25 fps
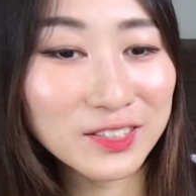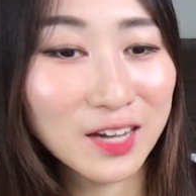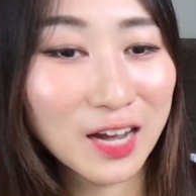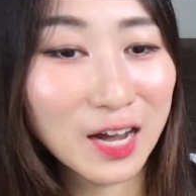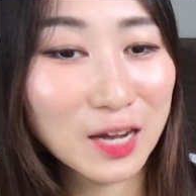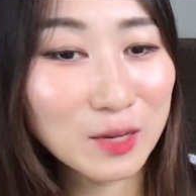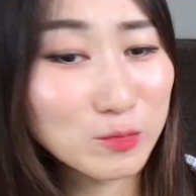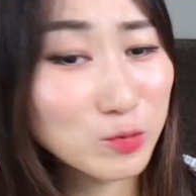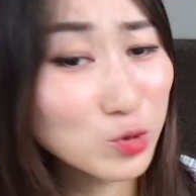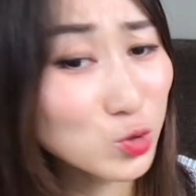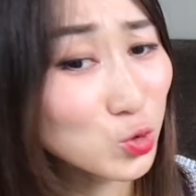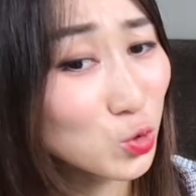
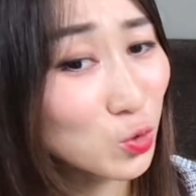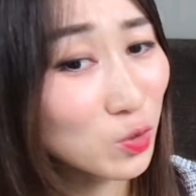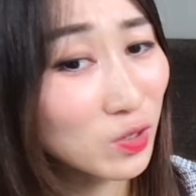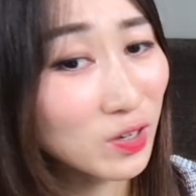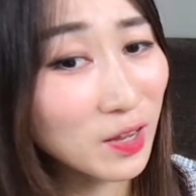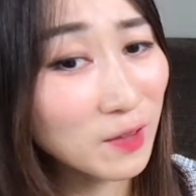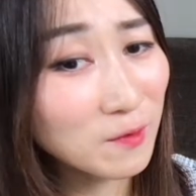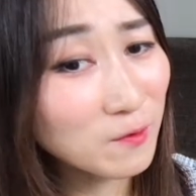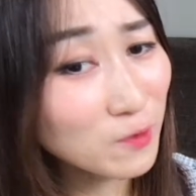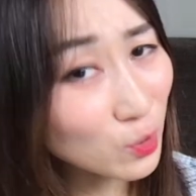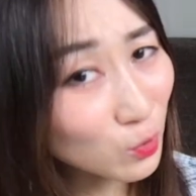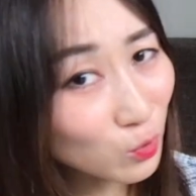I'm sure
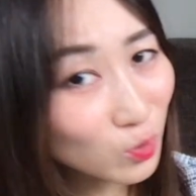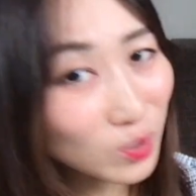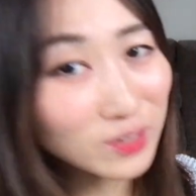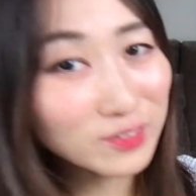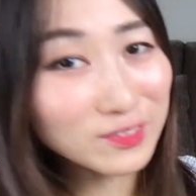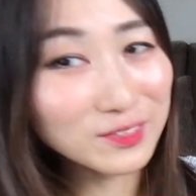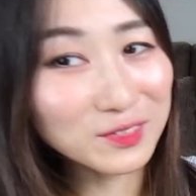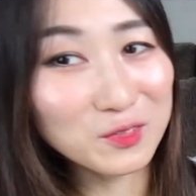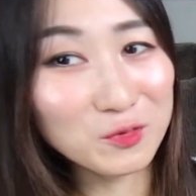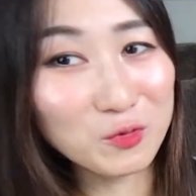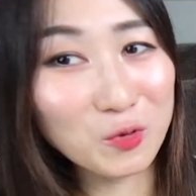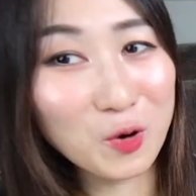
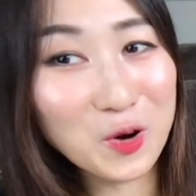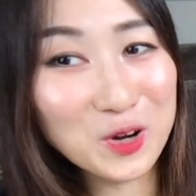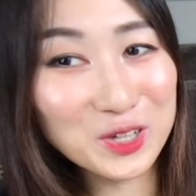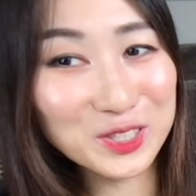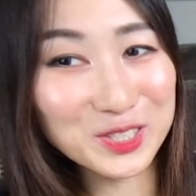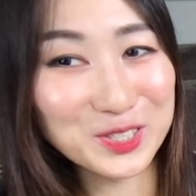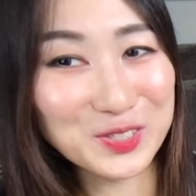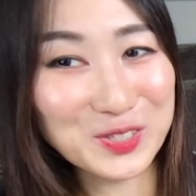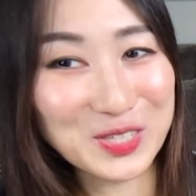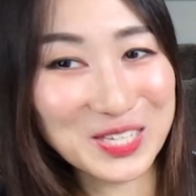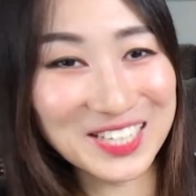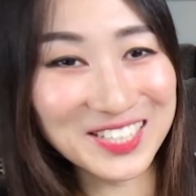everyone
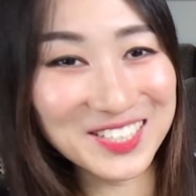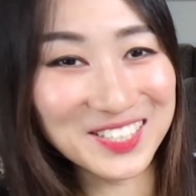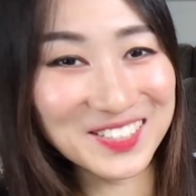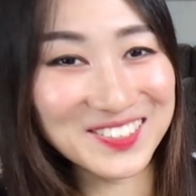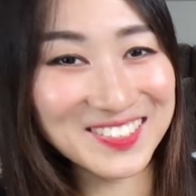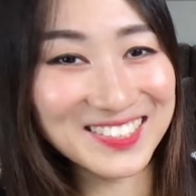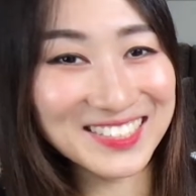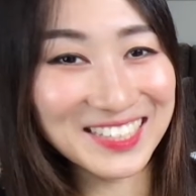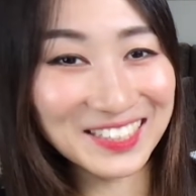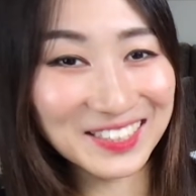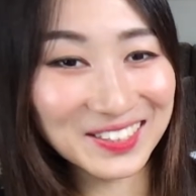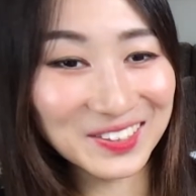wash
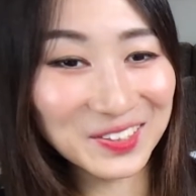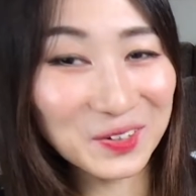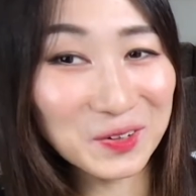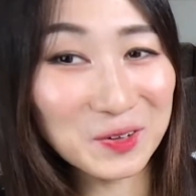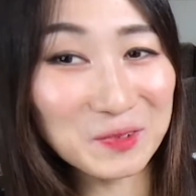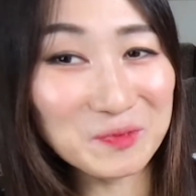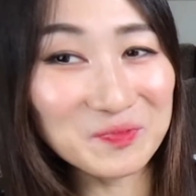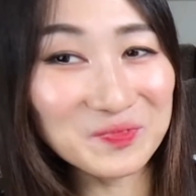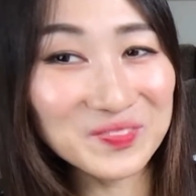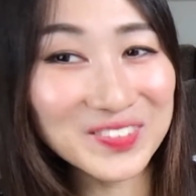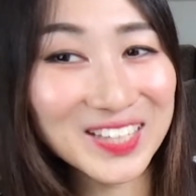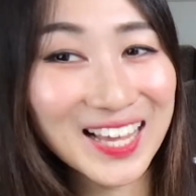dish at
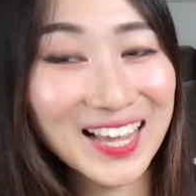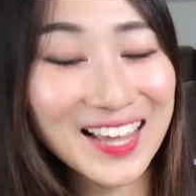home.